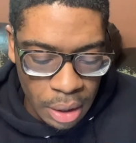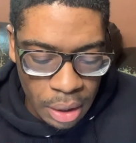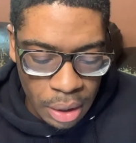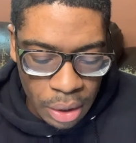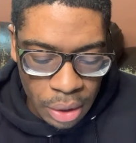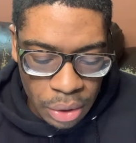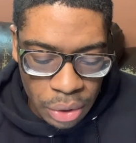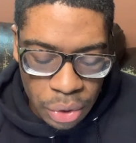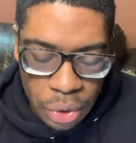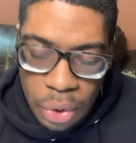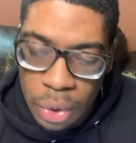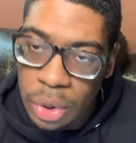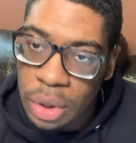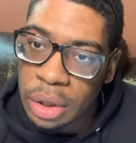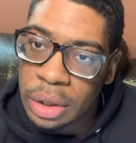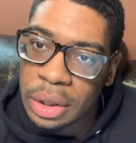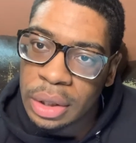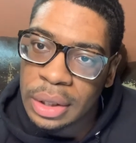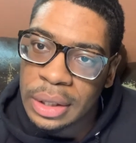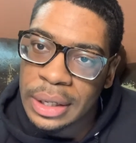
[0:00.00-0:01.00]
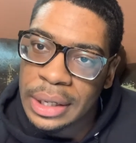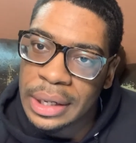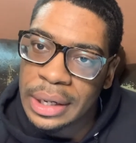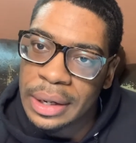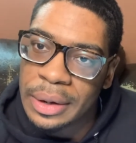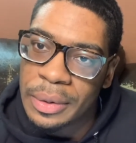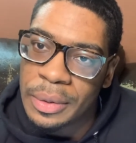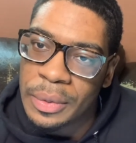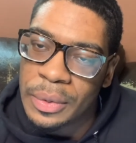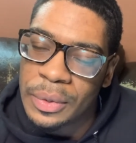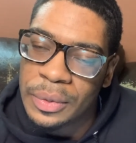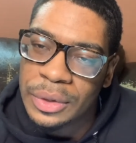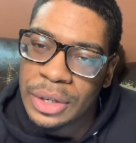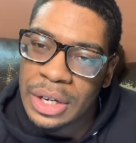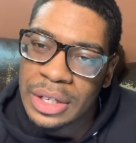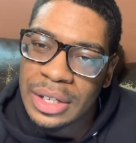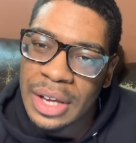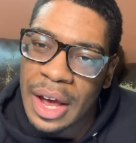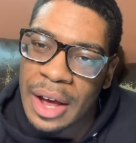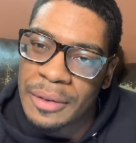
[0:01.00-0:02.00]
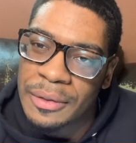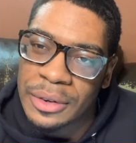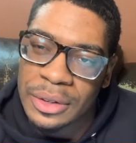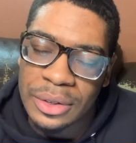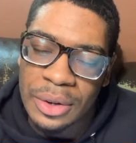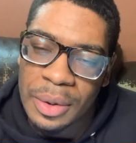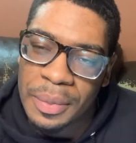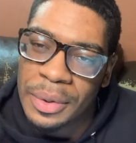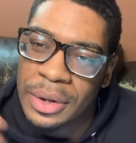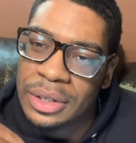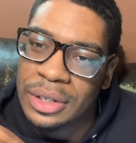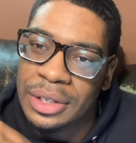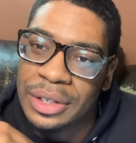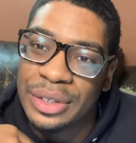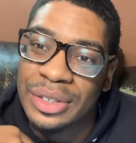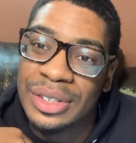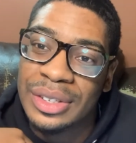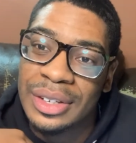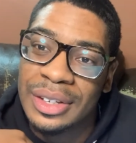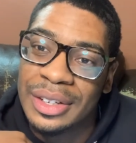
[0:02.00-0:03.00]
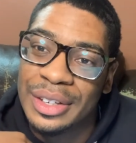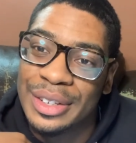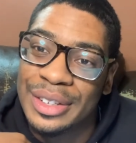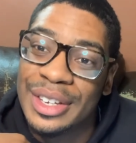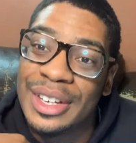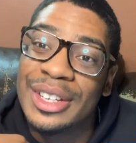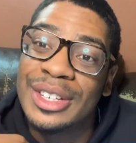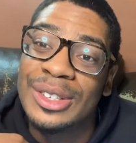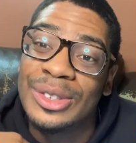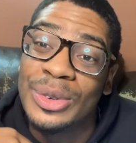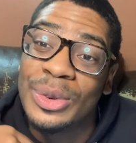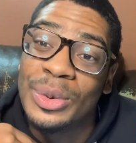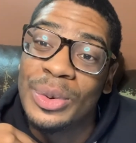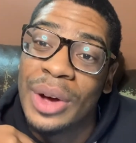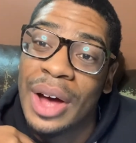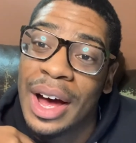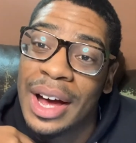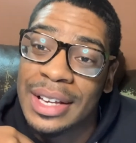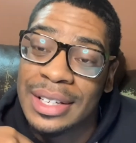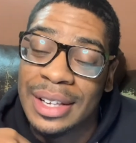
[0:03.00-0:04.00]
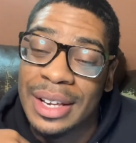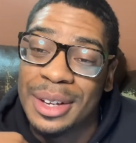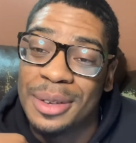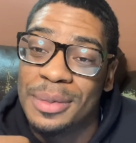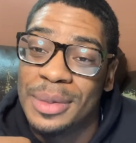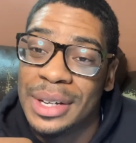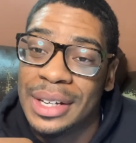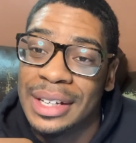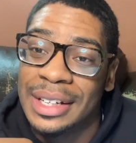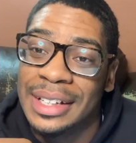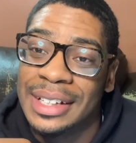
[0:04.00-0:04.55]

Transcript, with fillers: you could, with just effort, so a bunch of six two guys like me,